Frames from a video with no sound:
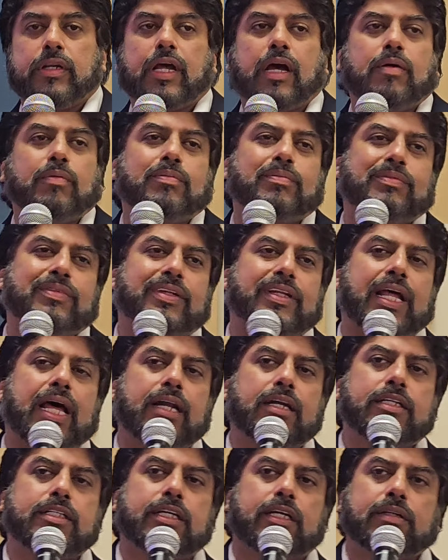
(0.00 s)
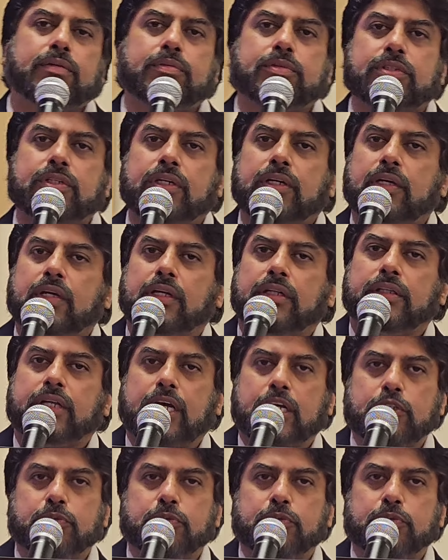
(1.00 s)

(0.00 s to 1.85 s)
Now, a lot of times the